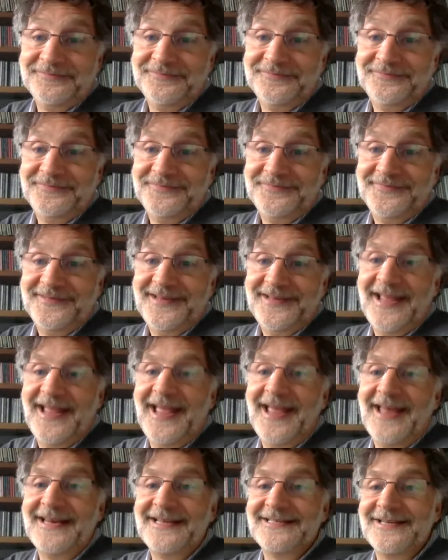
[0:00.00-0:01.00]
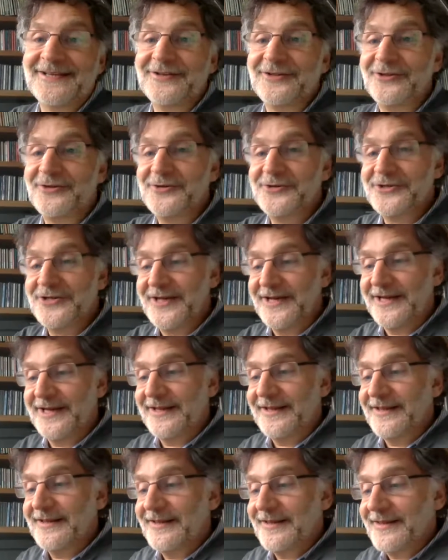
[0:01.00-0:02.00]
Yeah. And it's
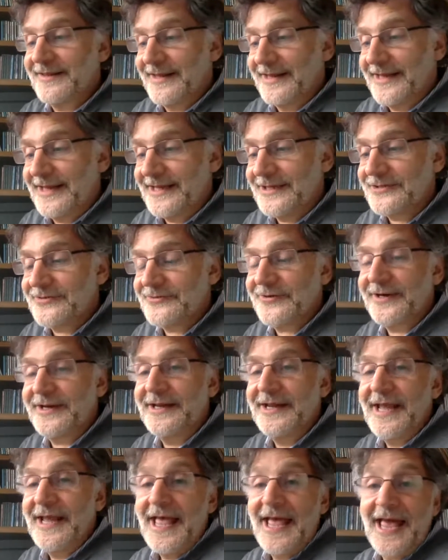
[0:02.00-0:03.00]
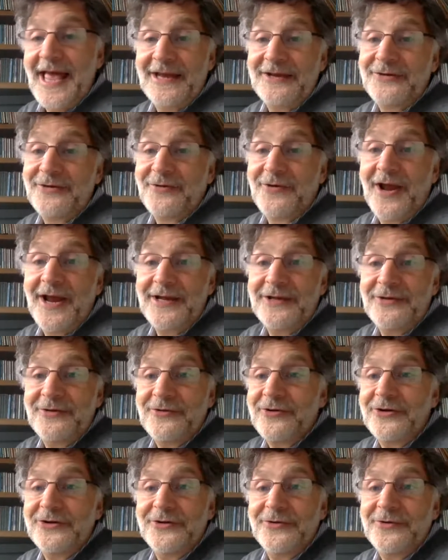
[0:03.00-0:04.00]
including the history. And you're right, you
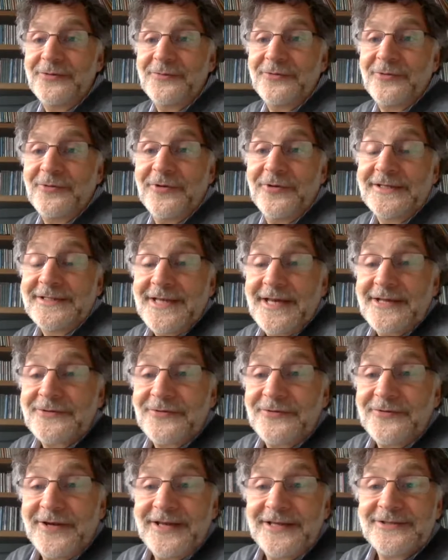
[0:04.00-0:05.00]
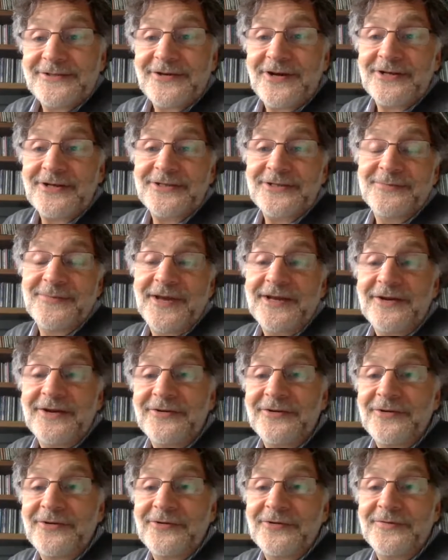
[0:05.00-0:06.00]
could do it through ancestral reconstruction, but I
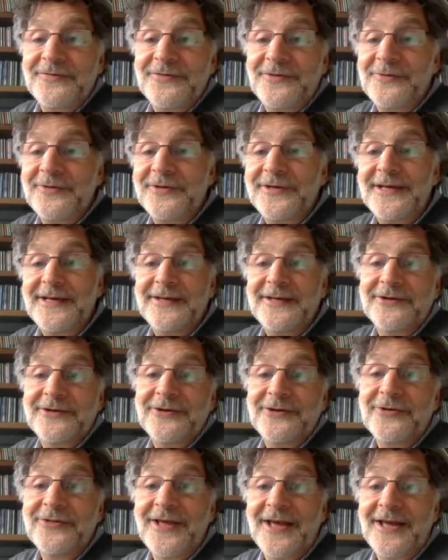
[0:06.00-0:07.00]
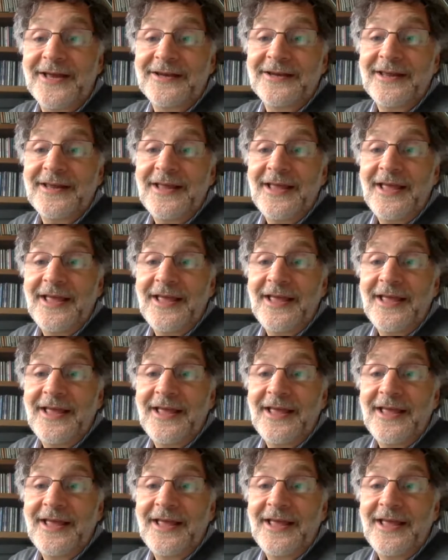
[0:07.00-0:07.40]
don't know if you would need to do that.